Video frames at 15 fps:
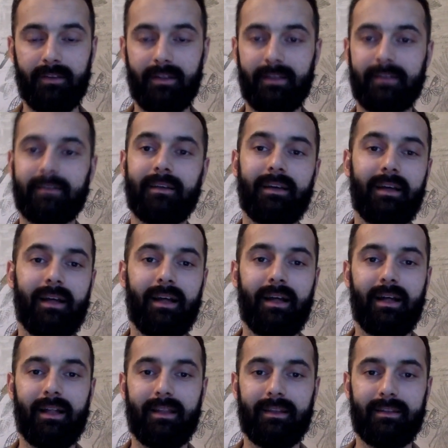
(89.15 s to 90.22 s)
And
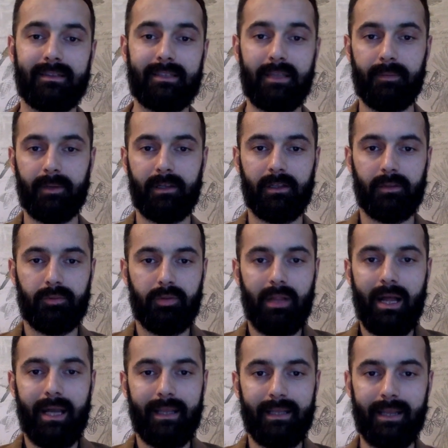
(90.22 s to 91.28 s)
the typical
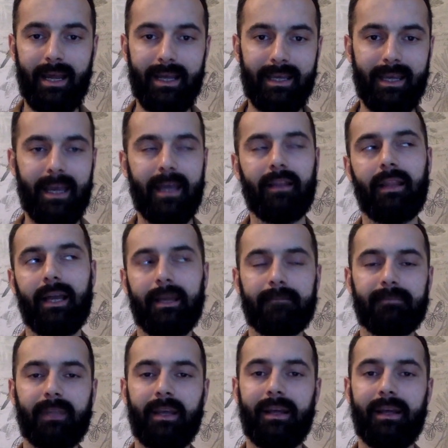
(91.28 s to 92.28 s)
reply that I get, like